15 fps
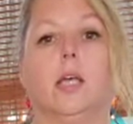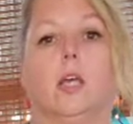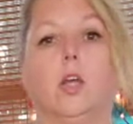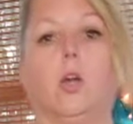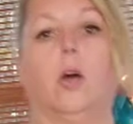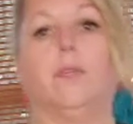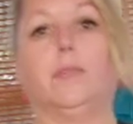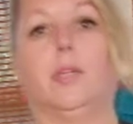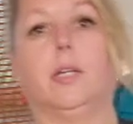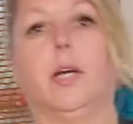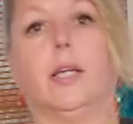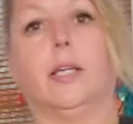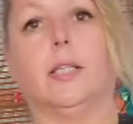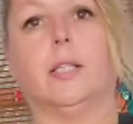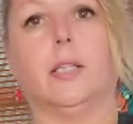taken off the
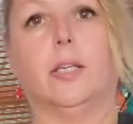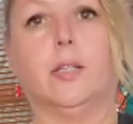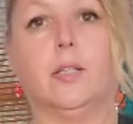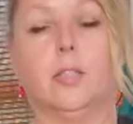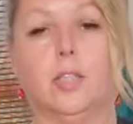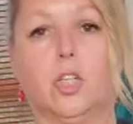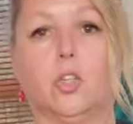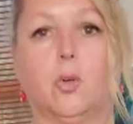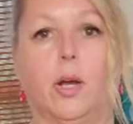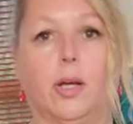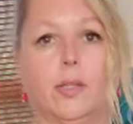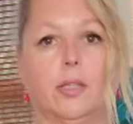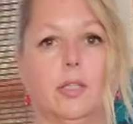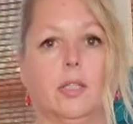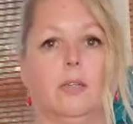Nike sandals to
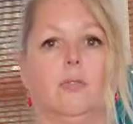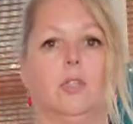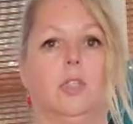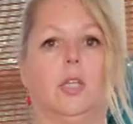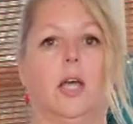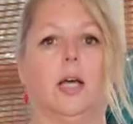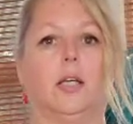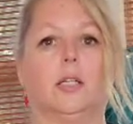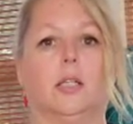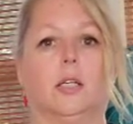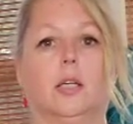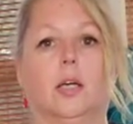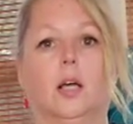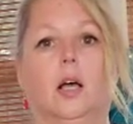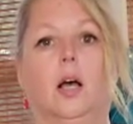try on the Tevas yet,
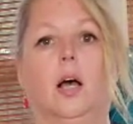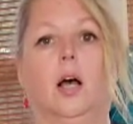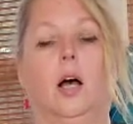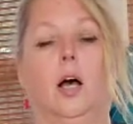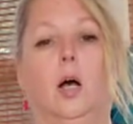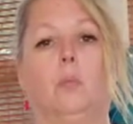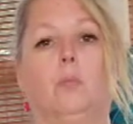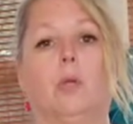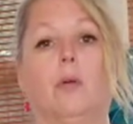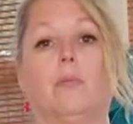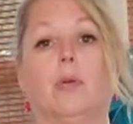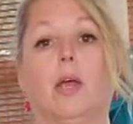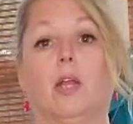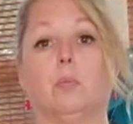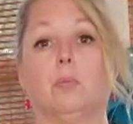um,
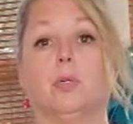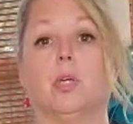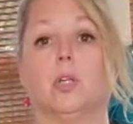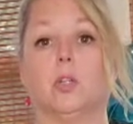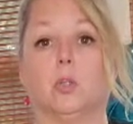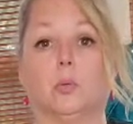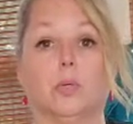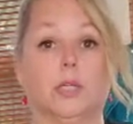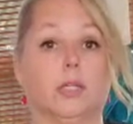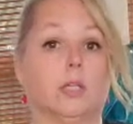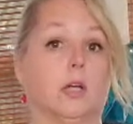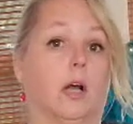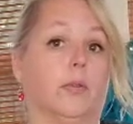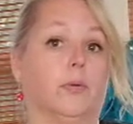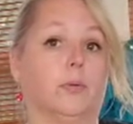not for any particular
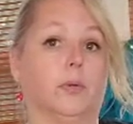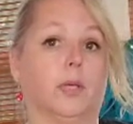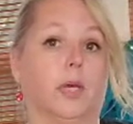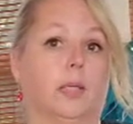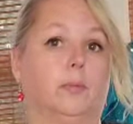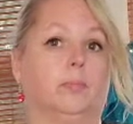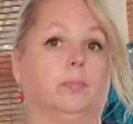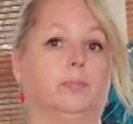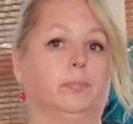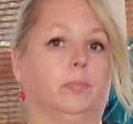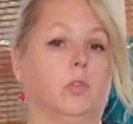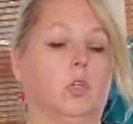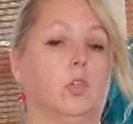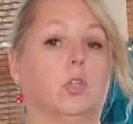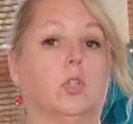reason other than
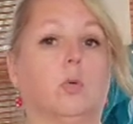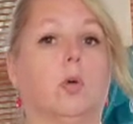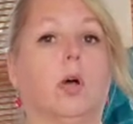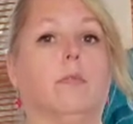they're just so